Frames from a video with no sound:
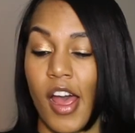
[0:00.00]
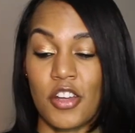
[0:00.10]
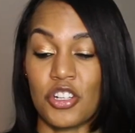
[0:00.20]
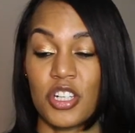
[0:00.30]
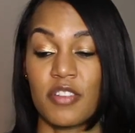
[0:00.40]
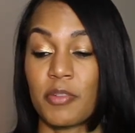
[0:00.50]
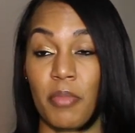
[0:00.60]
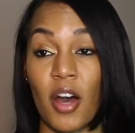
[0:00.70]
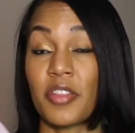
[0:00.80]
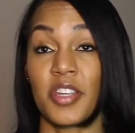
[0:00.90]
I shouldn't even
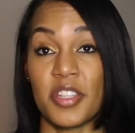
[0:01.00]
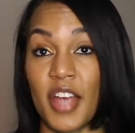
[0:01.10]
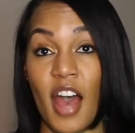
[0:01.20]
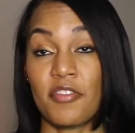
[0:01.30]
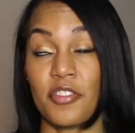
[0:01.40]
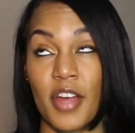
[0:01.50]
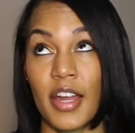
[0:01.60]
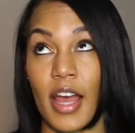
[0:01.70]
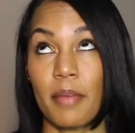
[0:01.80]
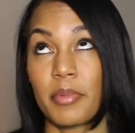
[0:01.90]
bought these after
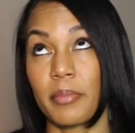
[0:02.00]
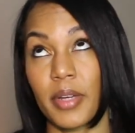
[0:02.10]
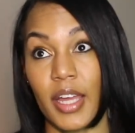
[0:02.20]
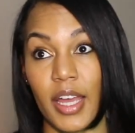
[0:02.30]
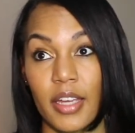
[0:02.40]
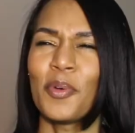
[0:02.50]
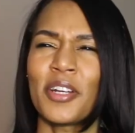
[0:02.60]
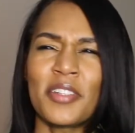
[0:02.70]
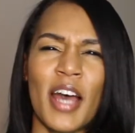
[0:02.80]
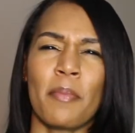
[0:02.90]
that happened, but hey. What
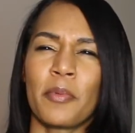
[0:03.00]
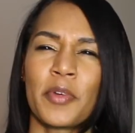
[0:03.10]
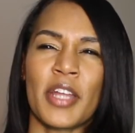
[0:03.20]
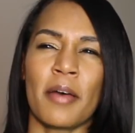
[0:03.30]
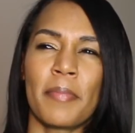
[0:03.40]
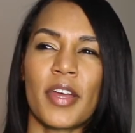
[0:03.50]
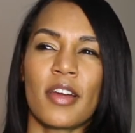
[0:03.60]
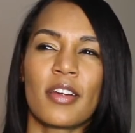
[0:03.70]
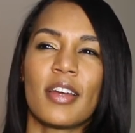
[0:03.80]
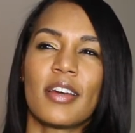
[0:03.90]
else happened with that
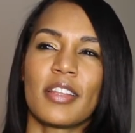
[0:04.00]
pair?